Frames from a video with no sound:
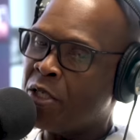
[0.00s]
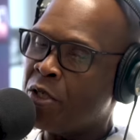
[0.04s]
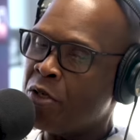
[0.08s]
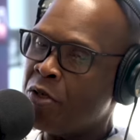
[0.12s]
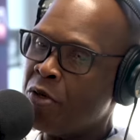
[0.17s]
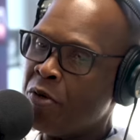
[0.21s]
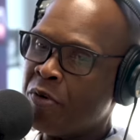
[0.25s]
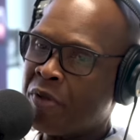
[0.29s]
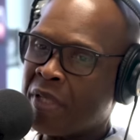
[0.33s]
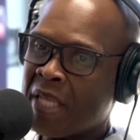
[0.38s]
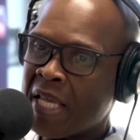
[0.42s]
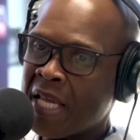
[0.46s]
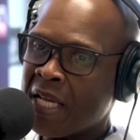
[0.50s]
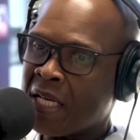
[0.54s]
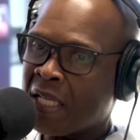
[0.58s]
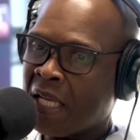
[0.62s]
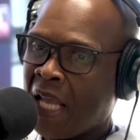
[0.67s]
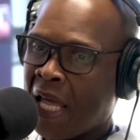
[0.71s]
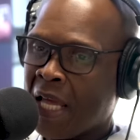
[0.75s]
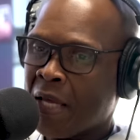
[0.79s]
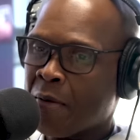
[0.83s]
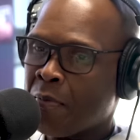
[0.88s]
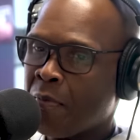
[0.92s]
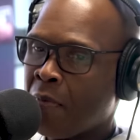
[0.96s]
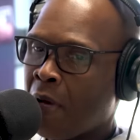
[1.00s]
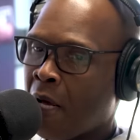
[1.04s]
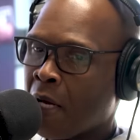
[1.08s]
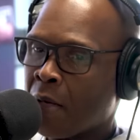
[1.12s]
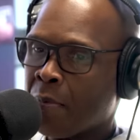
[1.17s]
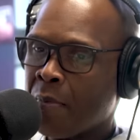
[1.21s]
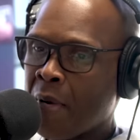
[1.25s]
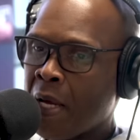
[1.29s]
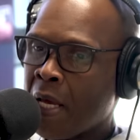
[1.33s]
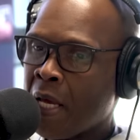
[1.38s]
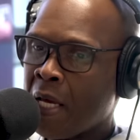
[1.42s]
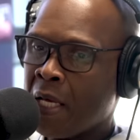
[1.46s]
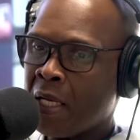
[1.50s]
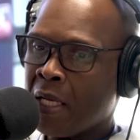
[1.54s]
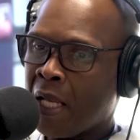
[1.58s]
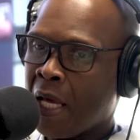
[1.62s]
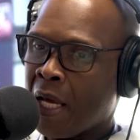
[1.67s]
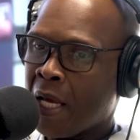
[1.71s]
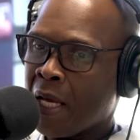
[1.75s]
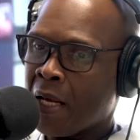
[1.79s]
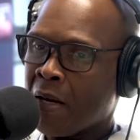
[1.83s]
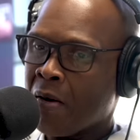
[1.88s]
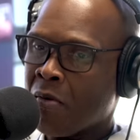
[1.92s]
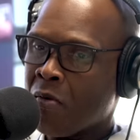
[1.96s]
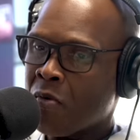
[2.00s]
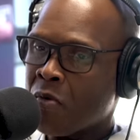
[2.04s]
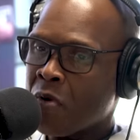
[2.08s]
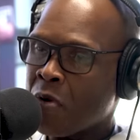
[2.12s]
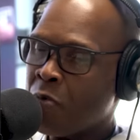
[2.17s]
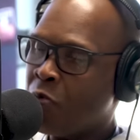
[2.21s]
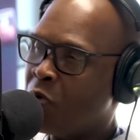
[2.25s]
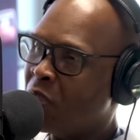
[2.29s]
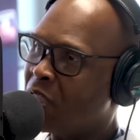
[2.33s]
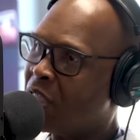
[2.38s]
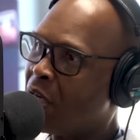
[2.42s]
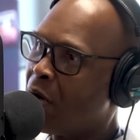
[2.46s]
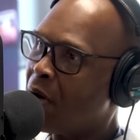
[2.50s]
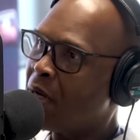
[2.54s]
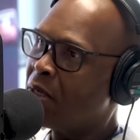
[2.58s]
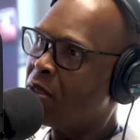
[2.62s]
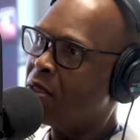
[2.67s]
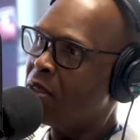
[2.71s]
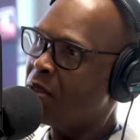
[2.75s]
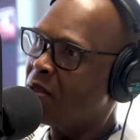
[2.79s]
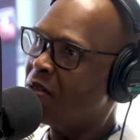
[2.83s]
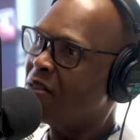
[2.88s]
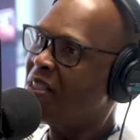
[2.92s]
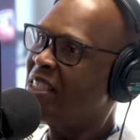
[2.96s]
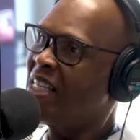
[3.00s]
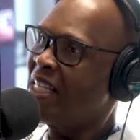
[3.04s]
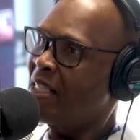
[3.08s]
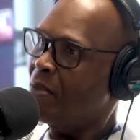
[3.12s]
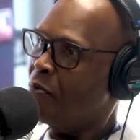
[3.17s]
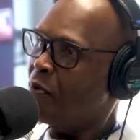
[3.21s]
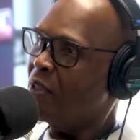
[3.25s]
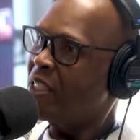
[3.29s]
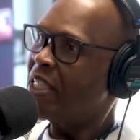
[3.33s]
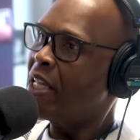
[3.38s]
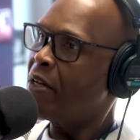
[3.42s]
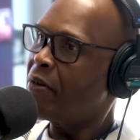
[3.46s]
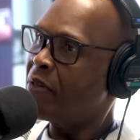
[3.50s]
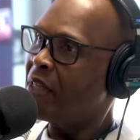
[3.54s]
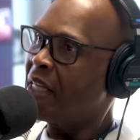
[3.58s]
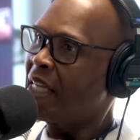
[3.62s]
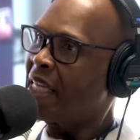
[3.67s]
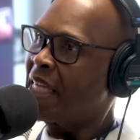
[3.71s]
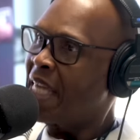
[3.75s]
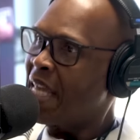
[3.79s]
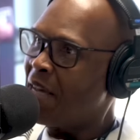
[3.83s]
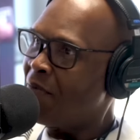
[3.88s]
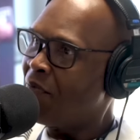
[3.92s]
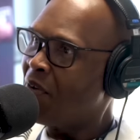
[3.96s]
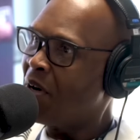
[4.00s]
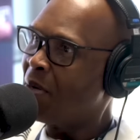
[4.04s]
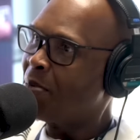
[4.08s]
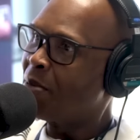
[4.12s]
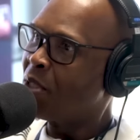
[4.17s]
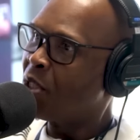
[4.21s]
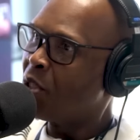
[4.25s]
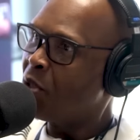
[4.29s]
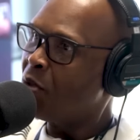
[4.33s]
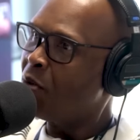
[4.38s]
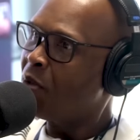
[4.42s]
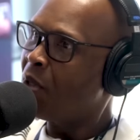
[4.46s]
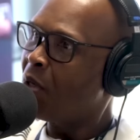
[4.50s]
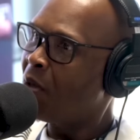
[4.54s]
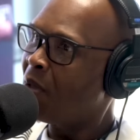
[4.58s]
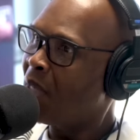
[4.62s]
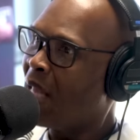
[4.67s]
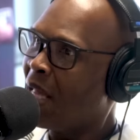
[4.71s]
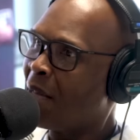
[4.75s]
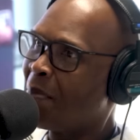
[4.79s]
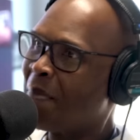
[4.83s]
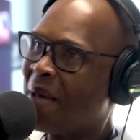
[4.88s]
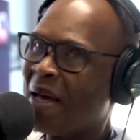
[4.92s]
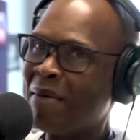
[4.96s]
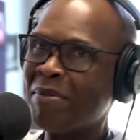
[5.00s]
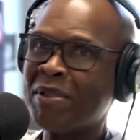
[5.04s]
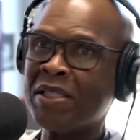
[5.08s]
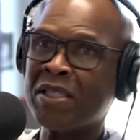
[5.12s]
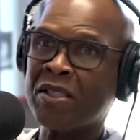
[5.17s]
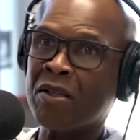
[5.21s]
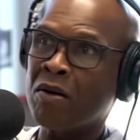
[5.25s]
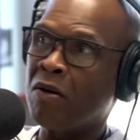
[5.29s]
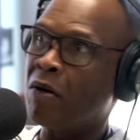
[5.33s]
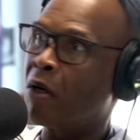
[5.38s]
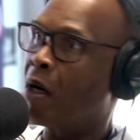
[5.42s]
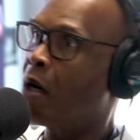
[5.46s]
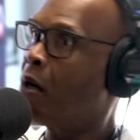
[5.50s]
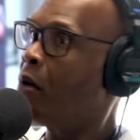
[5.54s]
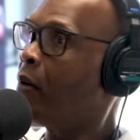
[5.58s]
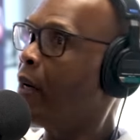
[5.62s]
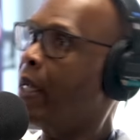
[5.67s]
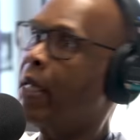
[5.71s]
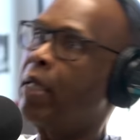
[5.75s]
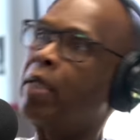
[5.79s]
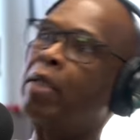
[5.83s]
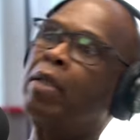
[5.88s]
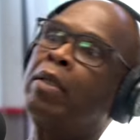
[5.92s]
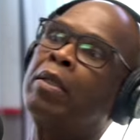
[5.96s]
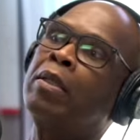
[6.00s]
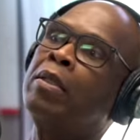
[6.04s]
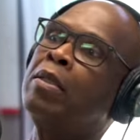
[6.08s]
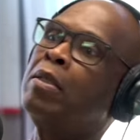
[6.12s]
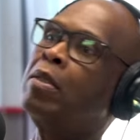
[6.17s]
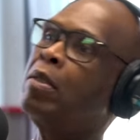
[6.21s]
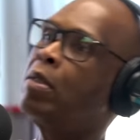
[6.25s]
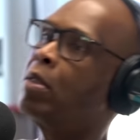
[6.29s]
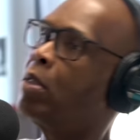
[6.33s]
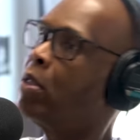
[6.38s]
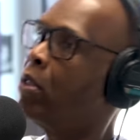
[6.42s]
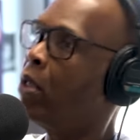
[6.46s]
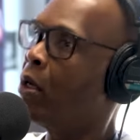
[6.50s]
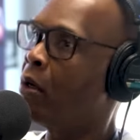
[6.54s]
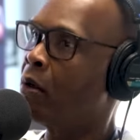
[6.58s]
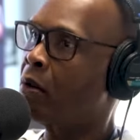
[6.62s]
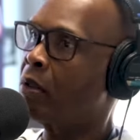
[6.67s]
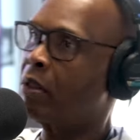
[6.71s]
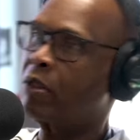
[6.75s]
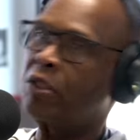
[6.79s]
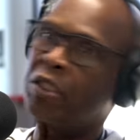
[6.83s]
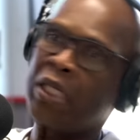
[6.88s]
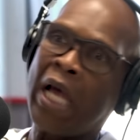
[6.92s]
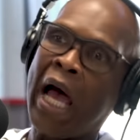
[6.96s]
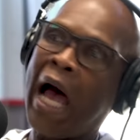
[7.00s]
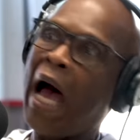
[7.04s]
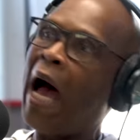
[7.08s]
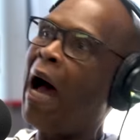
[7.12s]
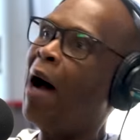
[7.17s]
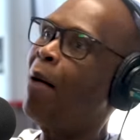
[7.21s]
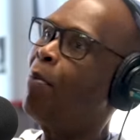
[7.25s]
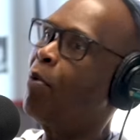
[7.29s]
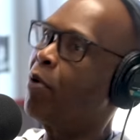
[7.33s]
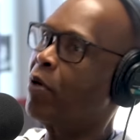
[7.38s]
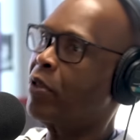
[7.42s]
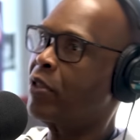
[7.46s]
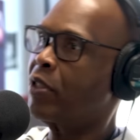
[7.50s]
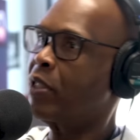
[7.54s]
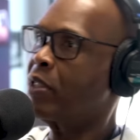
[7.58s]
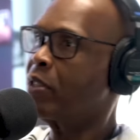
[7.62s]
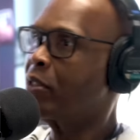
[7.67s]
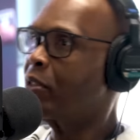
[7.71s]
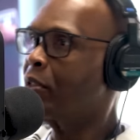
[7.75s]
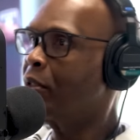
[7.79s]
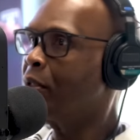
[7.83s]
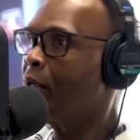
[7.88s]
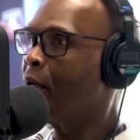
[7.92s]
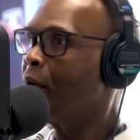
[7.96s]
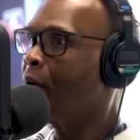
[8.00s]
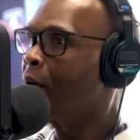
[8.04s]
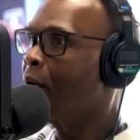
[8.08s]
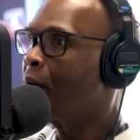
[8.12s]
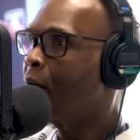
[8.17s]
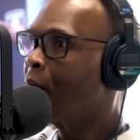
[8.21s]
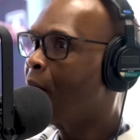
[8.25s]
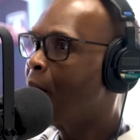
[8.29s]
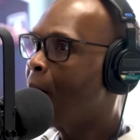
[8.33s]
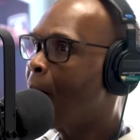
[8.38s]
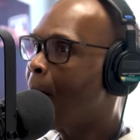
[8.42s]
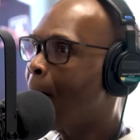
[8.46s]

do you think, like man, like, was there the give up too though? Like, man, I'm just gonna go in, you know, job or just, you know. For